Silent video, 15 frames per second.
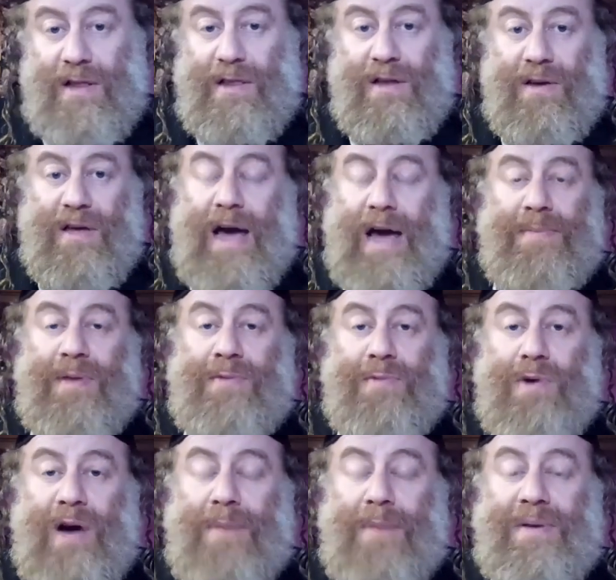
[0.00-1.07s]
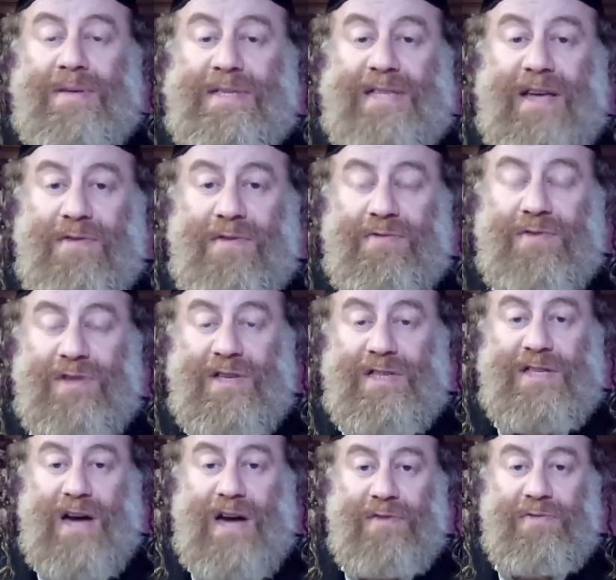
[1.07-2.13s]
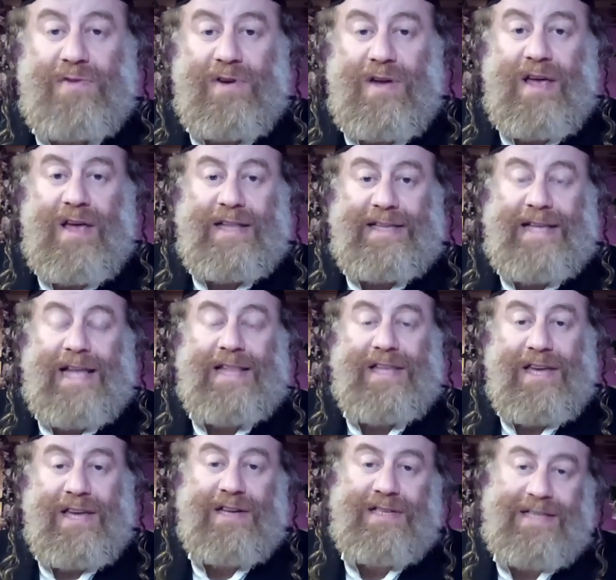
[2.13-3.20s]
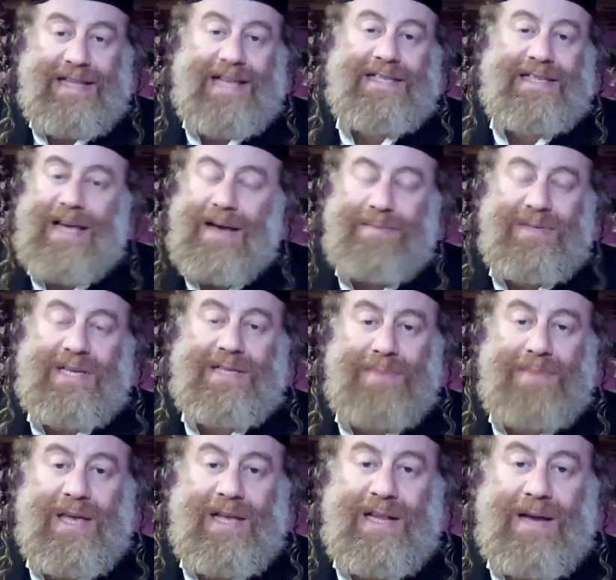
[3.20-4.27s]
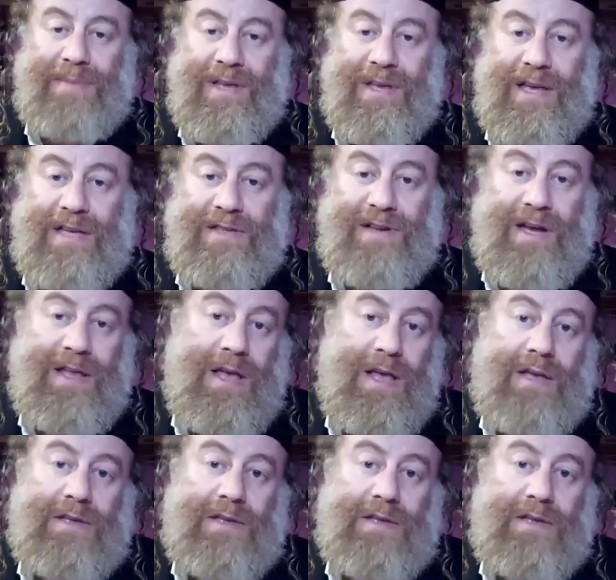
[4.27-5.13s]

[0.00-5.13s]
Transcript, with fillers: Look, I've been I've been saving for this car for ten years. Let's say I'm just making up the case, right?